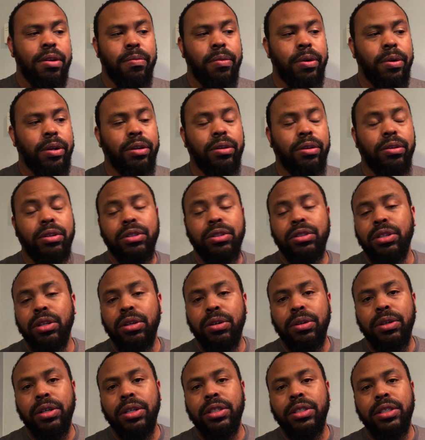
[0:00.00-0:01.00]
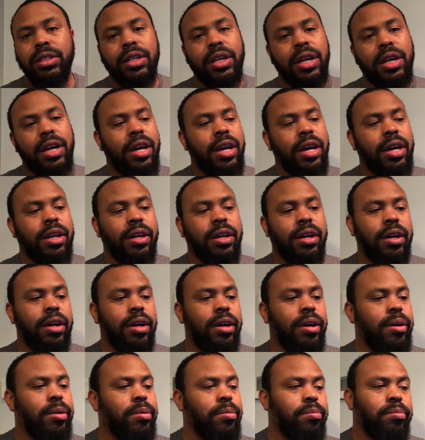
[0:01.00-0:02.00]
what they're going to show us.
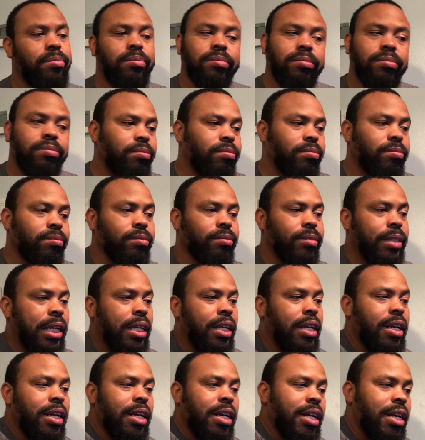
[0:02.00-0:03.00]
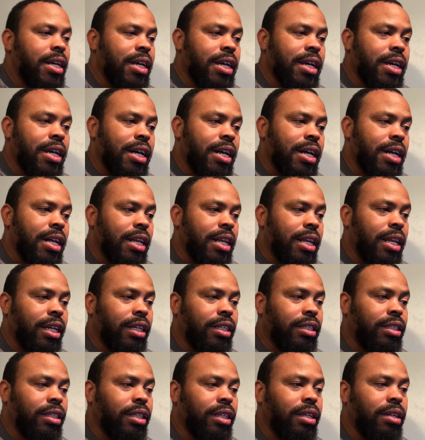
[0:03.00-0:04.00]
And
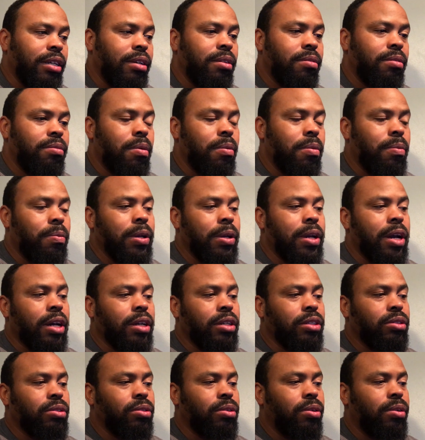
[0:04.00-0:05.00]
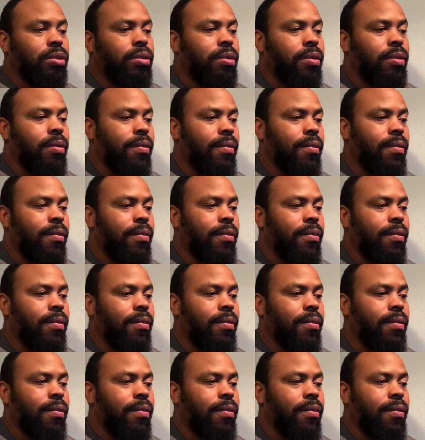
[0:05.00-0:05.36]
let's see what we got in store.